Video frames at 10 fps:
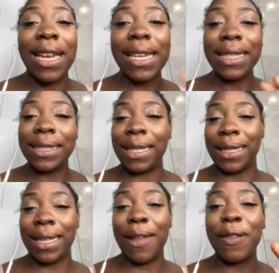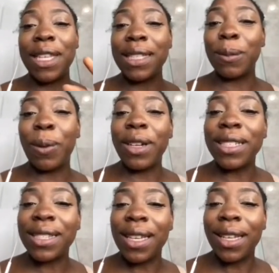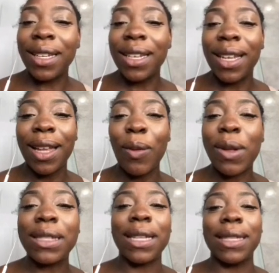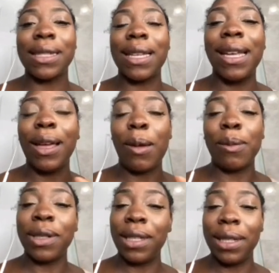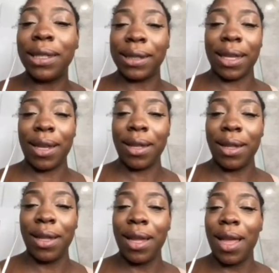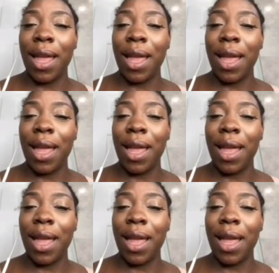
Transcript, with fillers: Listen, if this person was not staying completely still,